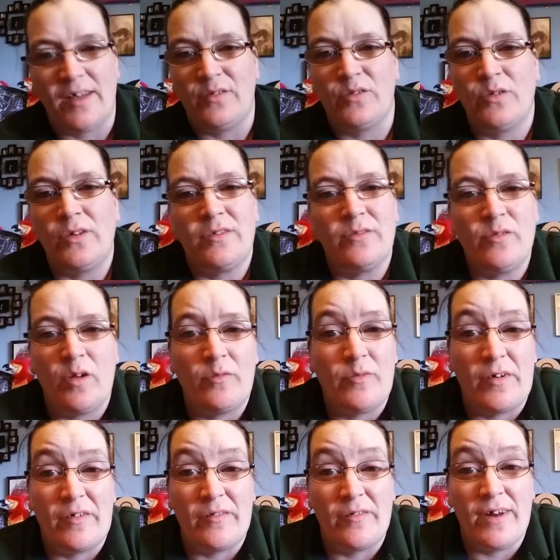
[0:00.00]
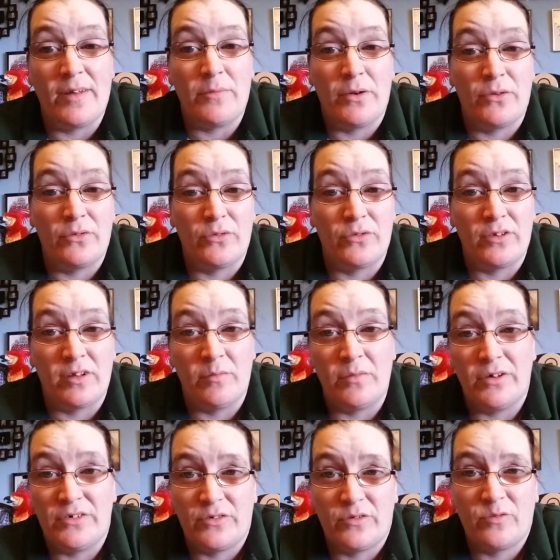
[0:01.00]
have to, I'm very rarely post on
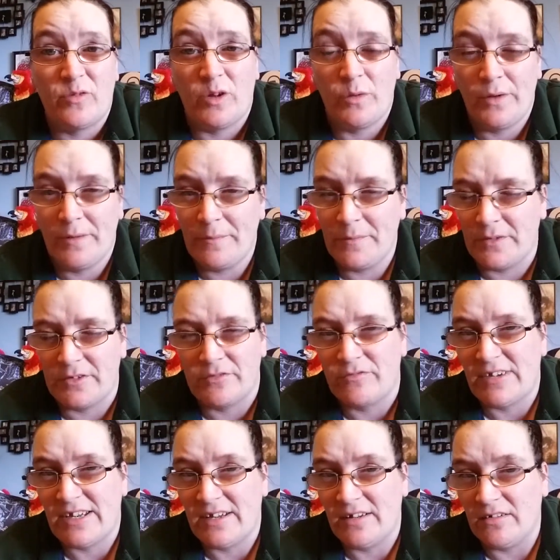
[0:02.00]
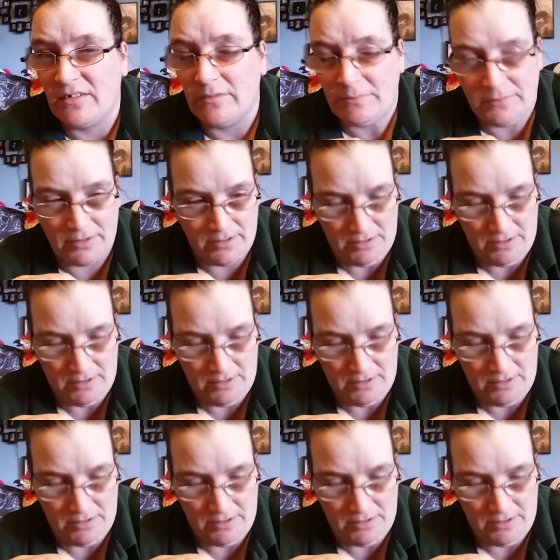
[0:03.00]
Tumblr, I just follow it. I just read it a lot.